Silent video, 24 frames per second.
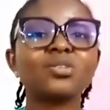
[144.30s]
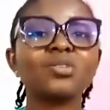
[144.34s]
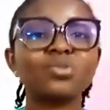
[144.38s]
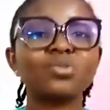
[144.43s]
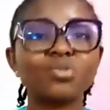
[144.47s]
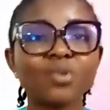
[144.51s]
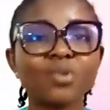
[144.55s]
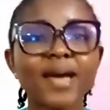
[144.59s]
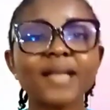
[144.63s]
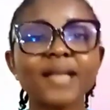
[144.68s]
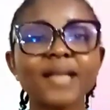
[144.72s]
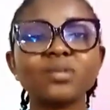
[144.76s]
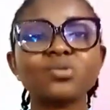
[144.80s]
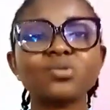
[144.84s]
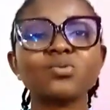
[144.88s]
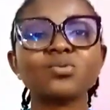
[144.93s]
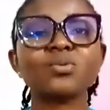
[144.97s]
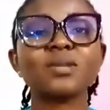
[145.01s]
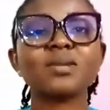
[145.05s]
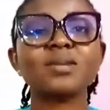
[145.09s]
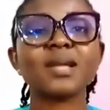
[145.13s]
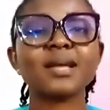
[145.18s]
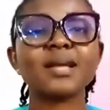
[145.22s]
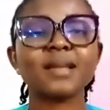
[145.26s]
Try to
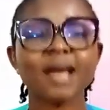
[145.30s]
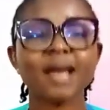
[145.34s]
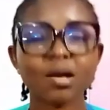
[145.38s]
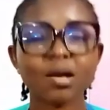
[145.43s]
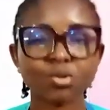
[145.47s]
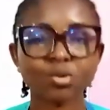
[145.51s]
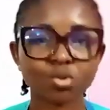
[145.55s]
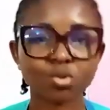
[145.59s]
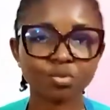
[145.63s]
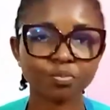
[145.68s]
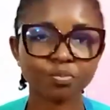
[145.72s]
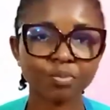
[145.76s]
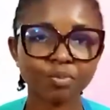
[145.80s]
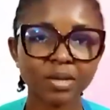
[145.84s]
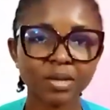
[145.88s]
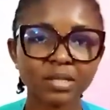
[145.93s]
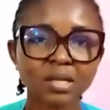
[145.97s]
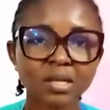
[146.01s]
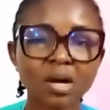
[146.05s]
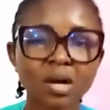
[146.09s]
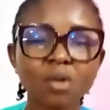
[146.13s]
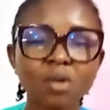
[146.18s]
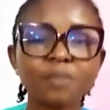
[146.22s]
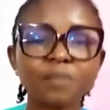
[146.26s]
learn how to
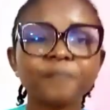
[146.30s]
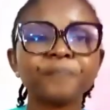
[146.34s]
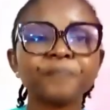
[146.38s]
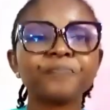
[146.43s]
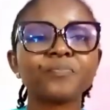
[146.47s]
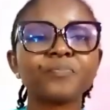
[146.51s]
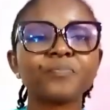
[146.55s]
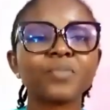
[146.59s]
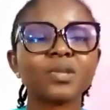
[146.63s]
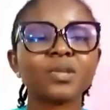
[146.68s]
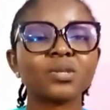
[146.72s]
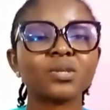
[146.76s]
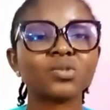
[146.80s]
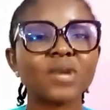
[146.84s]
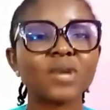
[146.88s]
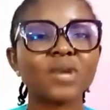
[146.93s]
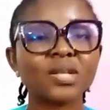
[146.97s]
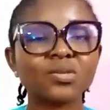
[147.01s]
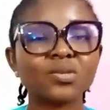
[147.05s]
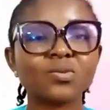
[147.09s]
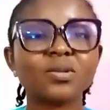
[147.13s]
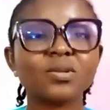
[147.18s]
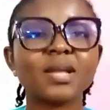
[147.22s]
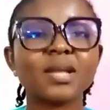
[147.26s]
pedal. Try
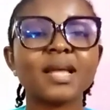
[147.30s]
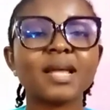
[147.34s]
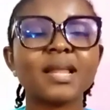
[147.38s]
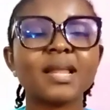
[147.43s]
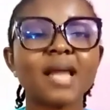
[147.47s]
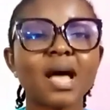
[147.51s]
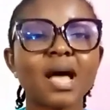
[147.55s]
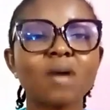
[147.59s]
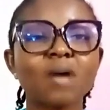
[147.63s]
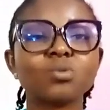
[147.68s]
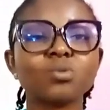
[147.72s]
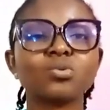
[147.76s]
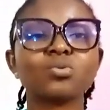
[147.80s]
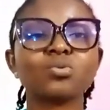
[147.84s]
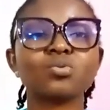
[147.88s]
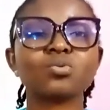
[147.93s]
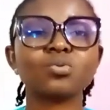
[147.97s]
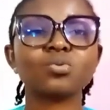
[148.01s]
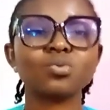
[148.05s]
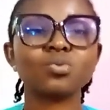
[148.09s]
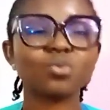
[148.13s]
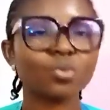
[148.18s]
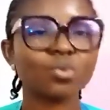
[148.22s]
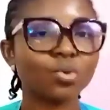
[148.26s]
to learn how
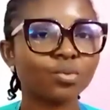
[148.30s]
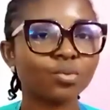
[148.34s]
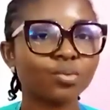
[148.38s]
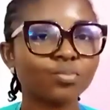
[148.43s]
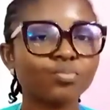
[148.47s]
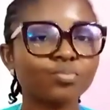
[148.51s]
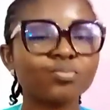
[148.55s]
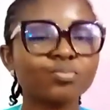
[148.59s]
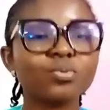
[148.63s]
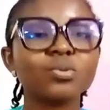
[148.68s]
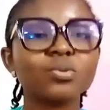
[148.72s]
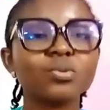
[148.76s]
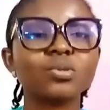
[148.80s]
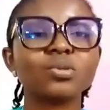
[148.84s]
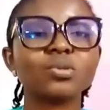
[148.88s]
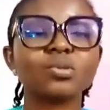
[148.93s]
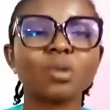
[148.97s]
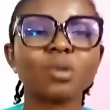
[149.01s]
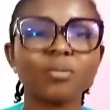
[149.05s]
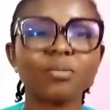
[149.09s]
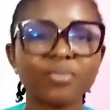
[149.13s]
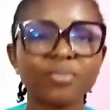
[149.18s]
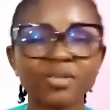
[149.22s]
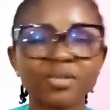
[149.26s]
to put
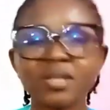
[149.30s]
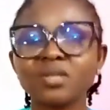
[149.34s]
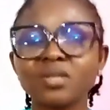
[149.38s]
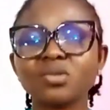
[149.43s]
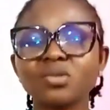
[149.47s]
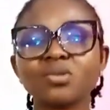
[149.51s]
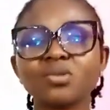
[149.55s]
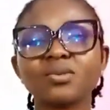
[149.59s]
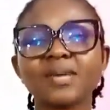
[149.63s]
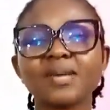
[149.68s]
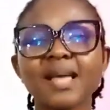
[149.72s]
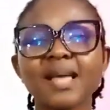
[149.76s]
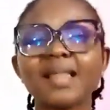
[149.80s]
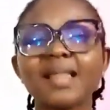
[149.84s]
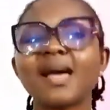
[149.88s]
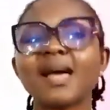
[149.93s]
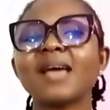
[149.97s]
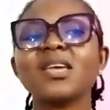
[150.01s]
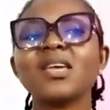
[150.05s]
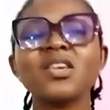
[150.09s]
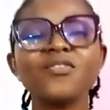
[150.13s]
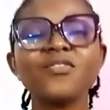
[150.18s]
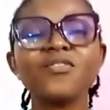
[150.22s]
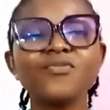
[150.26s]
some things together,
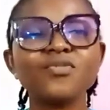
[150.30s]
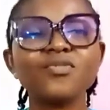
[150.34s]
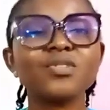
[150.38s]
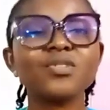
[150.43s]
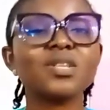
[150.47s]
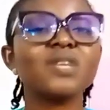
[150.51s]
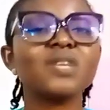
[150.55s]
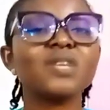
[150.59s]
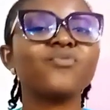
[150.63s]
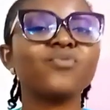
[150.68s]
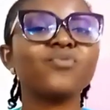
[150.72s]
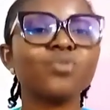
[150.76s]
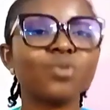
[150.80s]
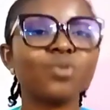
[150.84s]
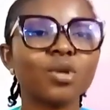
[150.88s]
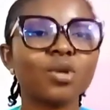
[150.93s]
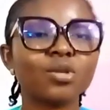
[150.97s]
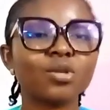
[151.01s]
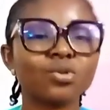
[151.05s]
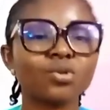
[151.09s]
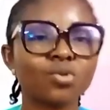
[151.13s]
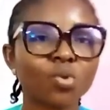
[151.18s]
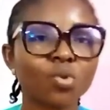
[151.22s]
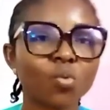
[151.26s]
even if you
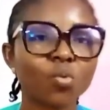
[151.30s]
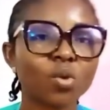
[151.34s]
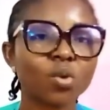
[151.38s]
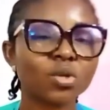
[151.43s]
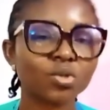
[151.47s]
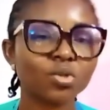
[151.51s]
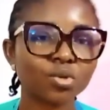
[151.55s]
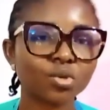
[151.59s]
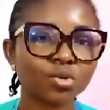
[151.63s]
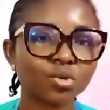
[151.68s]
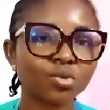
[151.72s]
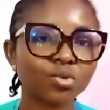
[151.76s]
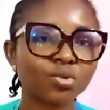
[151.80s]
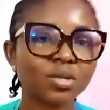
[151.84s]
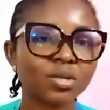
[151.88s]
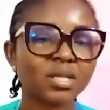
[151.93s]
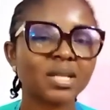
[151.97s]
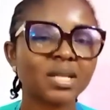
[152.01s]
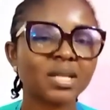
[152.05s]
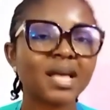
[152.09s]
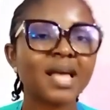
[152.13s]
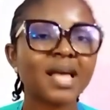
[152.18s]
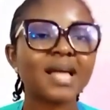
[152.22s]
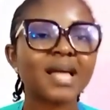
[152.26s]
don't know what you're doing.
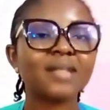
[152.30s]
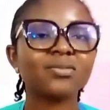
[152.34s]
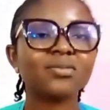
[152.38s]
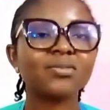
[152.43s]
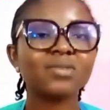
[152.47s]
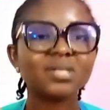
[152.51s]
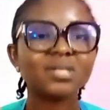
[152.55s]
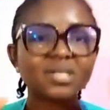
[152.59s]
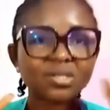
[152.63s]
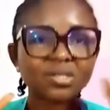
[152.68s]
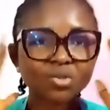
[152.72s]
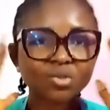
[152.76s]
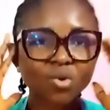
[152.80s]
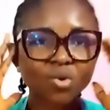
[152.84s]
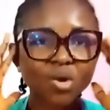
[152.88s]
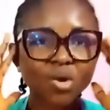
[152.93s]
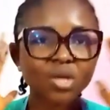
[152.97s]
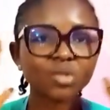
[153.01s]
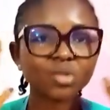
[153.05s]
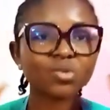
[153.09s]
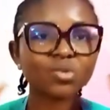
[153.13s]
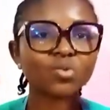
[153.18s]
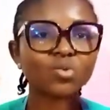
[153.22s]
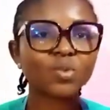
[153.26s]
This is
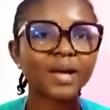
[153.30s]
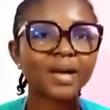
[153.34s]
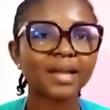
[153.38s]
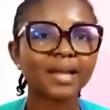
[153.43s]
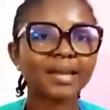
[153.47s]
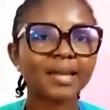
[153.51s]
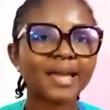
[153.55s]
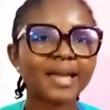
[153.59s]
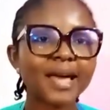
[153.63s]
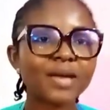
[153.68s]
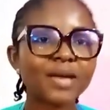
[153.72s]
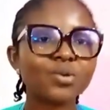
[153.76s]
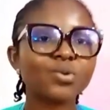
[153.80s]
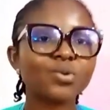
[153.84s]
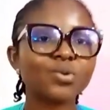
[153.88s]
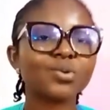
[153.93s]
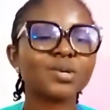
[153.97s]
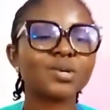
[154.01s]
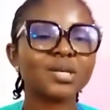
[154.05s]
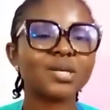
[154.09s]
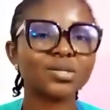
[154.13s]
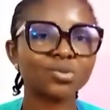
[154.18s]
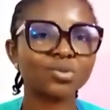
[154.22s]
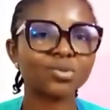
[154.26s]
going to align you
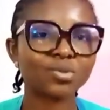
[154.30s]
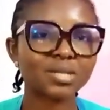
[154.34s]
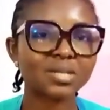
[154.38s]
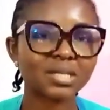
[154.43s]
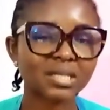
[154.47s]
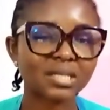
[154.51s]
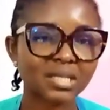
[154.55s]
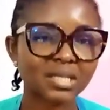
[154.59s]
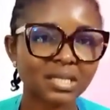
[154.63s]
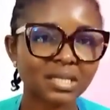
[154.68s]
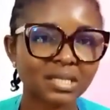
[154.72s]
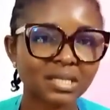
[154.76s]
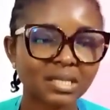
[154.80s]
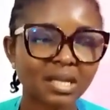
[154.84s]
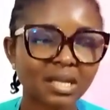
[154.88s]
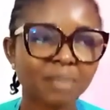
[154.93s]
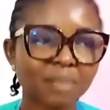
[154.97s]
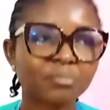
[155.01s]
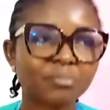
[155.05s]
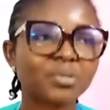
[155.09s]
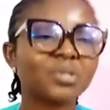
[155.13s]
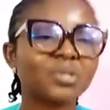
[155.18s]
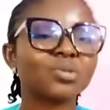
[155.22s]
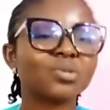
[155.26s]
into the
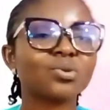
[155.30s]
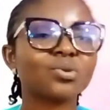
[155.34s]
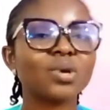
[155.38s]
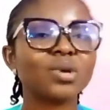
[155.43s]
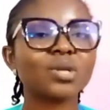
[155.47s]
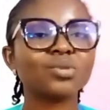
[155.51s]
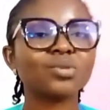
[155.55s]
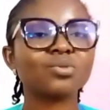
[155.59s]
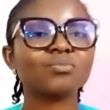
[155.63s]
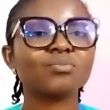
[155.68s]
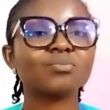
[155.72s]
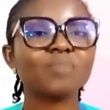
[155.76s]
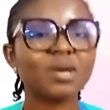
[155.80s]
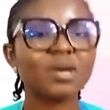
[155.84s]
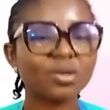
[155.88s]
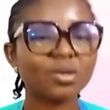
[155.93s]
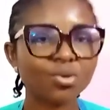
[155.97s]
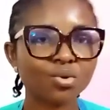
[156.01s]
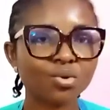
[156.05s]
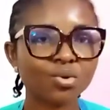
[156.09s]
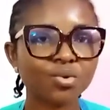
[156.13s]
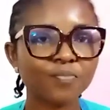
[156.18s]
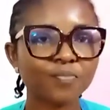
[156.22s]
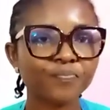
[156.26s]
system. It's going to make
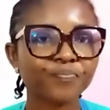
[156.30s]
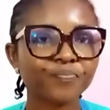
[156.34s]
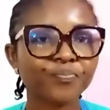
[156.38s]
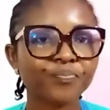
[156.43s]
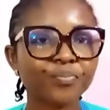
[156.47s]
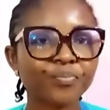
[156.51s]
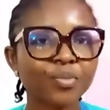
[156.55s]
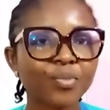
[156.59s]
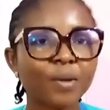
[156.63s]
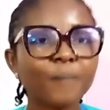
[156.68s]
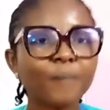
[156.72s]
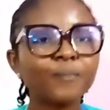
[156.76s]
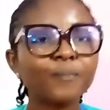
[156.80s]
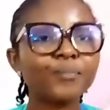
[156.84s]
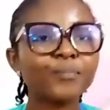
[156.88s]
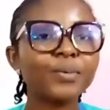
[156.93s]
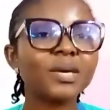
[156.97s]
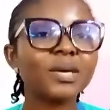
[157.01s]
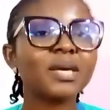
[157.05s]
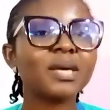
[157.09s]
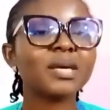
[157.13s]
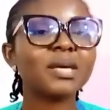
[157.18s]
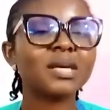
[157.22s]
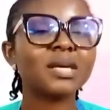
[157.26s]
you
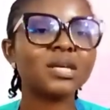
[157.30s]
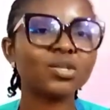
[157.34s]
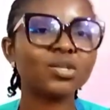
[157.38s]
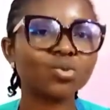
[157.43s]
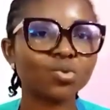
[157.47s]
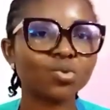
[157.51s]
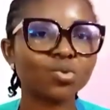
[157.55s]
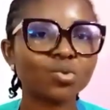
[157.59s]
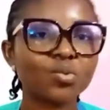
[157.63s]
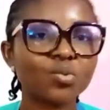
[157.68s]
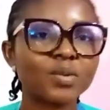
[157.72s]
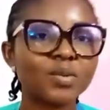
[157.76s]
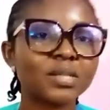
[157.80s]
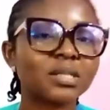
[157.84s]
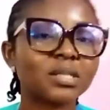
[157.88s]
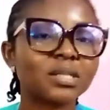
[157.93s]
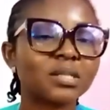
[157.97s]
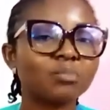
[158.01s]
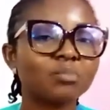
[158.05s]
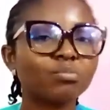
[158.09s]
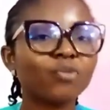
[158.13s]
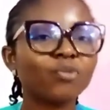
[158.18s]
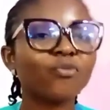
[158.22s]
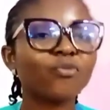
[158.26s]
be into it
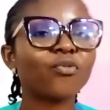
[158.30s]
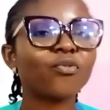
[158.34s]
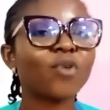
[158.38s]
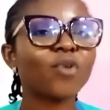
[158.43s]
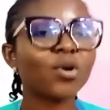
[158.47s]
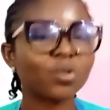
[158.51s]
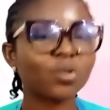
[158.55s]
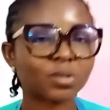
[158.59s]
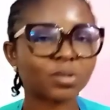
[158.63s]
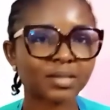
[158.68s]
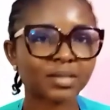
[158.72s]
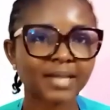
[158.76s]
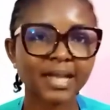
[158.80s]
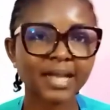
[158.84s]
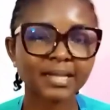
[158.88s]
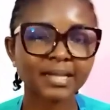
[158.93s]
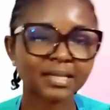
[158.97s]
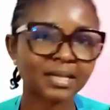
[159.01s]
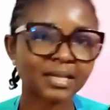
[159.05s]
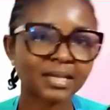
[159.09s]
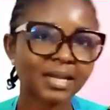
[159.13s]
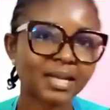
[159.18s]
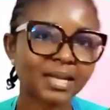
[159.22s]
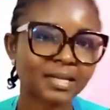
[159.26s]
before you start
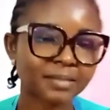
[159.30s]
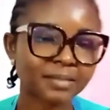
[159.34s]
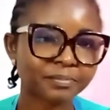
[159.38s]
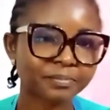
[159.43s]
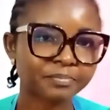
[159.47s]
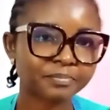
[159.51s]
learning.